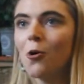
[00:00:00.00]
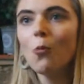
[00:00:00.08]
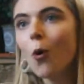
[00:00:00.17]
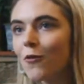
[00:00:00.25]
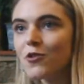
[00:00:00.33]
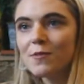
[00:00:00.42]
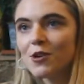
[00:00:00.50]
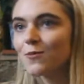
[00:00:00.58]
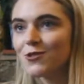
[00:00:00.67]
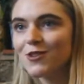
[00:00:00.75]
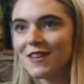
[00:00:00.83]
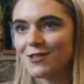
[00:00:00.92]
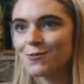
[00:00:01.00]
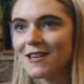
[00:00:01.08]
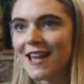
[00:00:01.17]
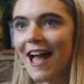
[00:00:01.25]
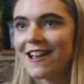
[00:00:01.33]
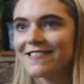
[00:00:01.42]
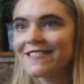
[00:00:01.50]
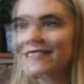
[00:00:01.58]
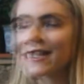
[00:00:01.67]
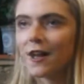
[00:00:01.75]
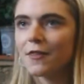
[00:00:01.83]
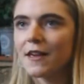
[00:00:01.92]
What have you been up to this
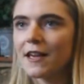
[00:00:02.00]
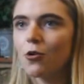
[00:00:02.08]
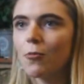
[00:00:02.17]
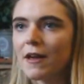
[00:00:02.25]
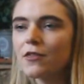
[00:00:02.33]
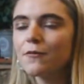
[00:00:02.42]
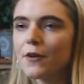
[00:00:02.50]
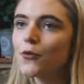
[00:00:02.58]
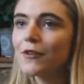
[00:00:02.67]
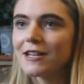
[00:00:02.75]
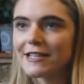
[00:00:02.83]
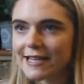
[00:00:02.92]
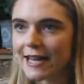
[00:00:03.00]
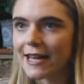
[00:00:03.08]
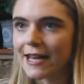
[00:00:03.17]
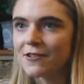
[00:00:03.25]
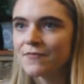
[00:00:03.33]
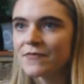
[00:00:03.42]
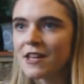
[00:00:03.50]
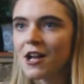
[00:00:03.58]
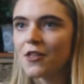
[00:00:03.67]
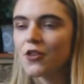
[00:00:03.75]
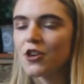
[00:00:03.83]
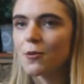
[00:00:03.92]
weekend? I think it will make them feel really seen,
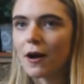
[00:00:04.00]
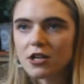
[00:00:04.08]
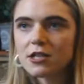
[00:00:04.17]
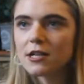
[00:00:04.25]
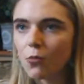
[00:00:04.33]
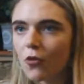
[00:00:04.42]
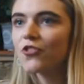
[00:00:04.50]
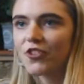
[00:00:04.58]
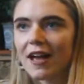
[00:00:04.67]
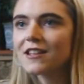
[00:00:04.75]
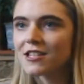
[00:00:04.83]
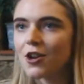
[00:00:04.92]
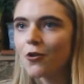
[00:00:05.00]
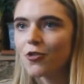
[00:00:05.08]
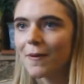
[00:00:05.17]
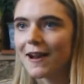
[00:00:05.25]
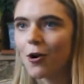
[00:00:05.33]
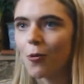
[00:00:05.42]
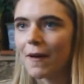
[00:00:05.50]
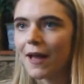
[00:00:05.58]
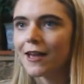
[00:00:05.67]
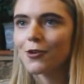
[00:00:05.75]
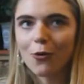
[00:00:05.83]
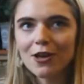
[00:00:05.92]
that you actually want to get to know them a little
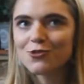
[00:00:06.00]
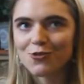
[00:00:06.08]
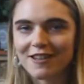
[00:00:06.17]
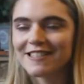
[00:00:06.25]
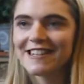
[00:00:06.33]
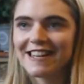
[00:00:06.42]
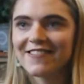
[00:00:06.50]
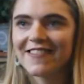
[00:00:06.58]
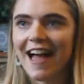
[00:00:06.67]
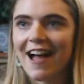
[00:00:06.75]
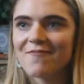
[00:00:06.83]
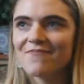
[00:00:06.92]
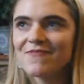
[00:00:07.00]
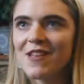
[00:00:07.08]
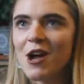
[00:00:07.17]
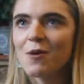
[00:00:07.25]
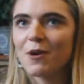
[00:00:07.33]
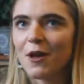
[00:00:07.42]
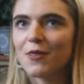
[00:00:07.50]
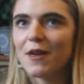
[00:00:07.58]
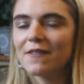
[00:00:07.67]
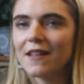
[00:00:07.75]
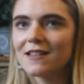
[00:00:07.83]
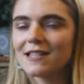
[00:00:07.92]
bit, you're interested in them. But I
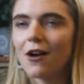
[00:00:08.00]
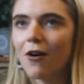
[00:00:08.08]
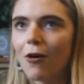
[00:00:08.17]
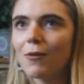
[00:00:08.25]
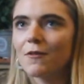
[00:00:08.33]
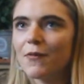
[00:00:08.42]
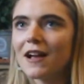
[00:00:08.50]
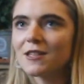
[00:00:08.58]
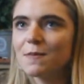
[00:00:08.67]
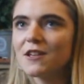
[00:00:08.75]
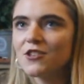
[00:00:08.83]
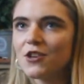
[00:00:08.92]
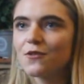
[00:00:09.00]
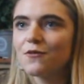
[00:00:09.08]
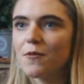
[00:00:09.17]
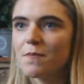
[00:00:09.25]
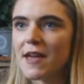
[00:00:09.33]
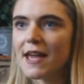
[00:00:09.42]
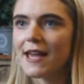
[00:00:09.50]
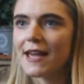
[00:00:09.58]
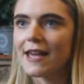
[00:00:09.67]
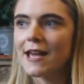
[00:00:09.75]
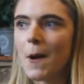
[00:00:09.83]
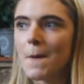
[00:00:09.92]
think then it's like, oh, well, if that's been done for
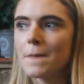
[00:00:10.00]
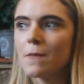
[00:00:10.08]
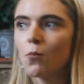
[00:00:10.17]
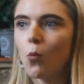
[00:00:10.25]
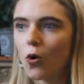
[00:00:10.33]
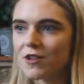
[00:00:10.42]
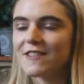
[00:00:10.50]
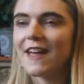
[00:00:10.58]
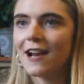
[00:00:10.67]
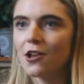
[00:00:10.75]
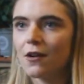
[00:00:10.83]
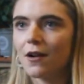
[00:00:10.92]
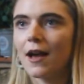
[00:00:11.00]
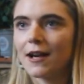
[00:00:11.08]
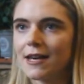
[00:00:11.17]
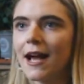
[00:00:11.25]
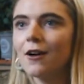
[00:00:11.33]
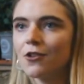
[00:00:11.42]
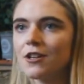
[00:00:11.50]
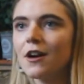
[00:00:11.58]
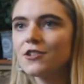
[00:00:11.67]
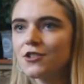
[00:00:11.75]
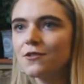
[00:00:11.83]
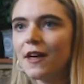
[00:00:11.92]
me, what did that look like and how can
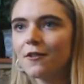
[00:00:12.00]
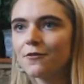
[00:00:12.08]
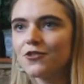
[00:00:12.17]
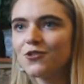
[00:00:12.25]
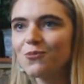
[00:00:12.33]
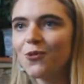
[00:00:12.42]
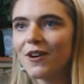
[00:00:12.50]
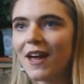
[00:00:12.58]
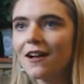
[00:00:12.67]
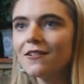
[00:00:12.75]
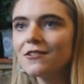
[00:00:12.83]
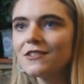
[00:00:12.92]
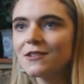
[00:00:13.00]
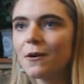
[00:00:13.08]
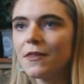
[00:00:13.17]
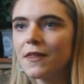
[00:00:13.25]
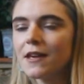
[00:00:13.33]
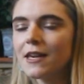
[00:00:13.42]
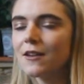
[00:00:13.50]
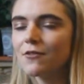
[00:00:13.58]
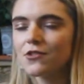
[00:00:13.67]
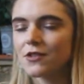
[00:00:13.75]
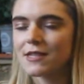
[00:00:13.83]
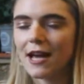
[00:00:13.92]
I do that for someone else? So I think
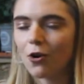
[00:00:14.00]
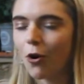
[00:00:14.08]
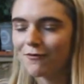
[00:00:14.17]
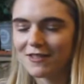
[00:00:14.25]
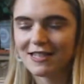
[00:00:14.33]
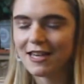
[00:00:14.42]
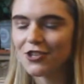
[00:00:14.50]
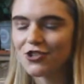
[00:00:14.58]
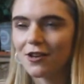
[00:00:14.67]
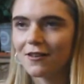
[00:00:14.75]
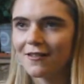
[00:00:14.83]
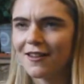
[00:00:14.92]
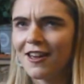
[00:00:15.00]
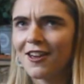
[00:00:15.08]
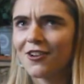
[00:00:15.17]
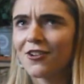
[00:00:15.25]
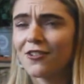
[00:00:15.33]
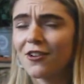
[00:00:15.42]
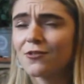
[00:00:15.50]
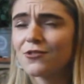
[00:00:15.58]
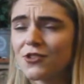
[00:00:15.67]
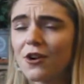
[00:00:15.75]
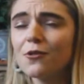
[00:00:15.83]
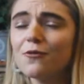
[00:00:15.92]
even just that conversation can go so